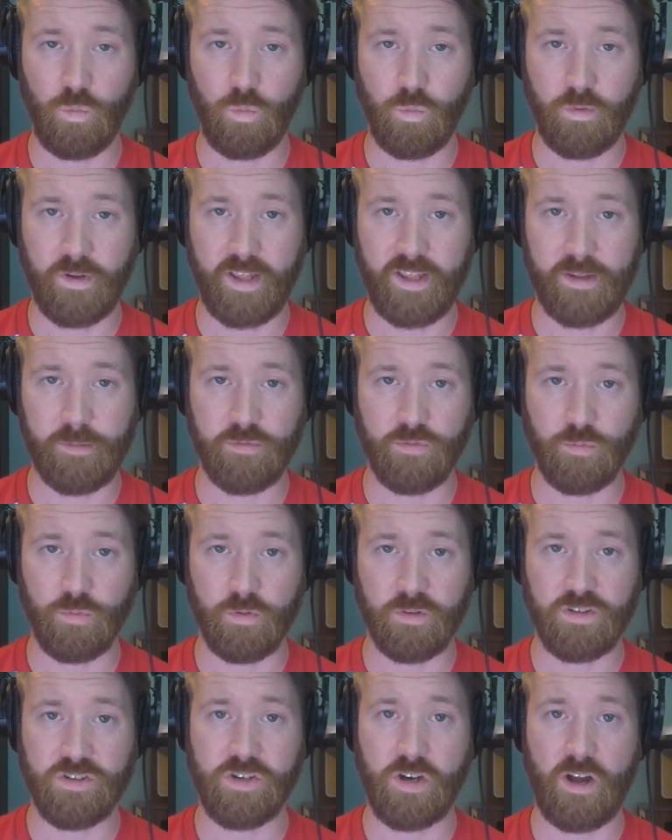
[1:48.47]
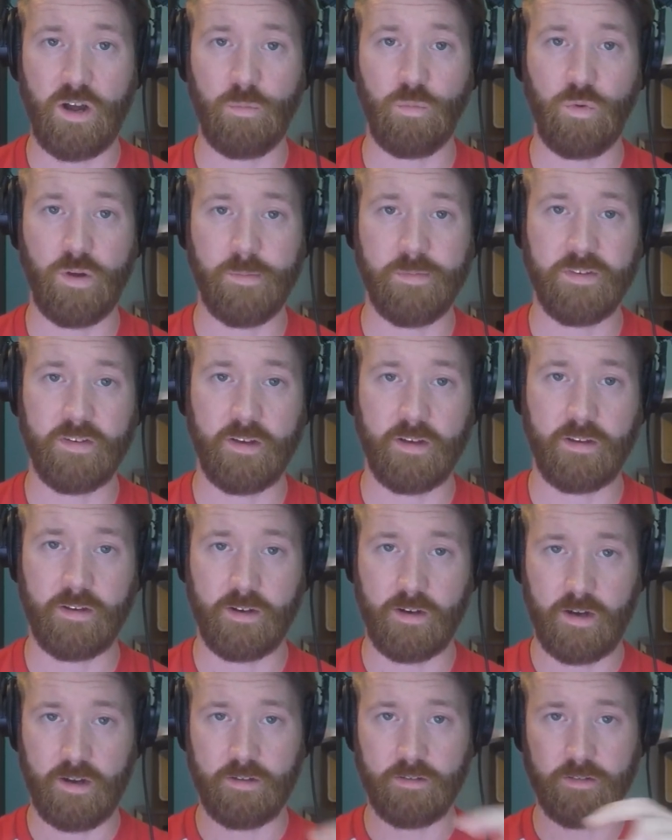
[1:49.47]
Games Workshop website, and
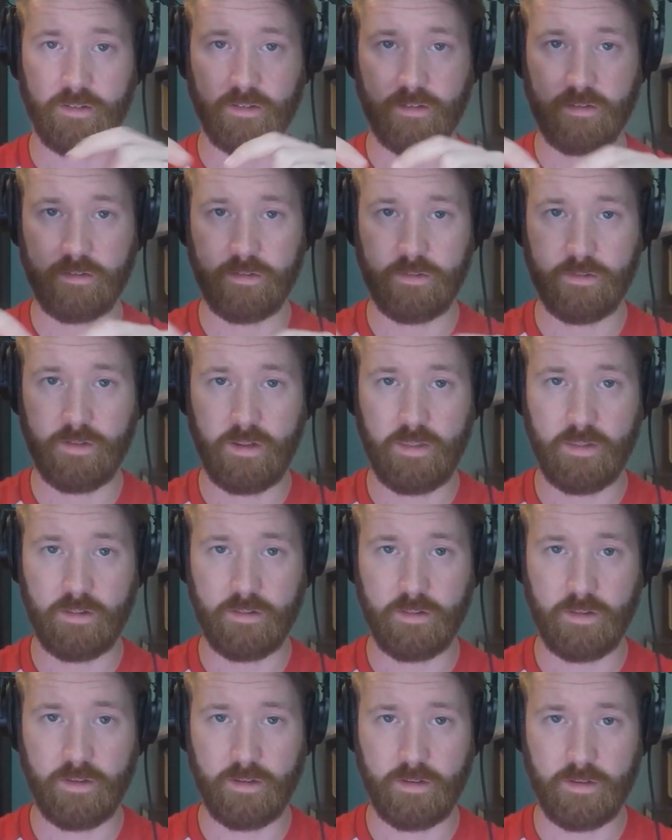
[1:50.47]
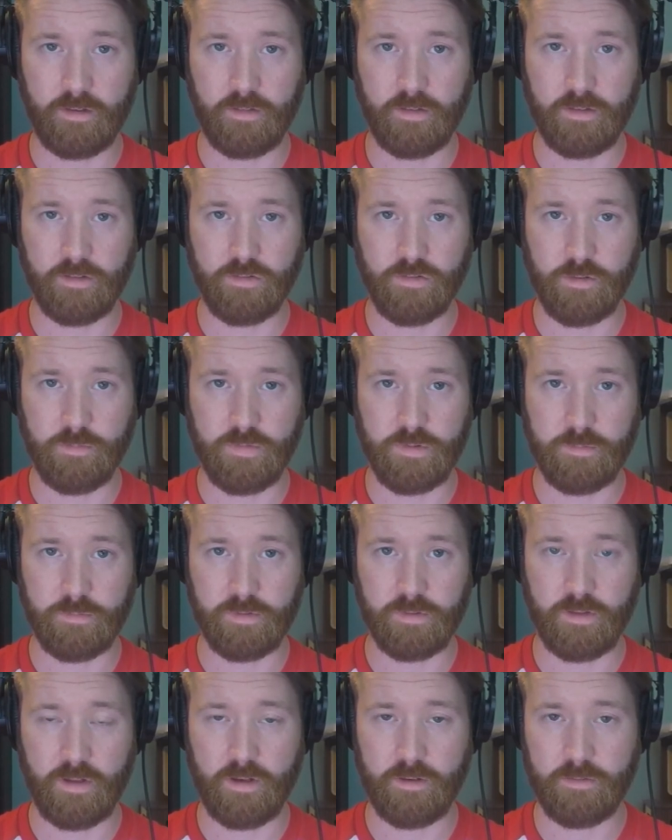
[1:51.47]
I'll include the link in the description
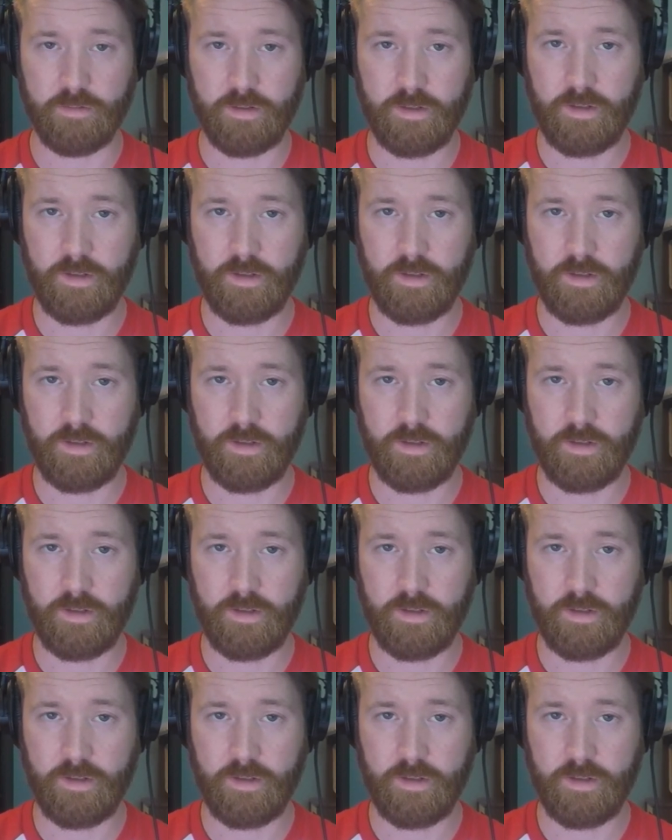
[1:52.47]
below.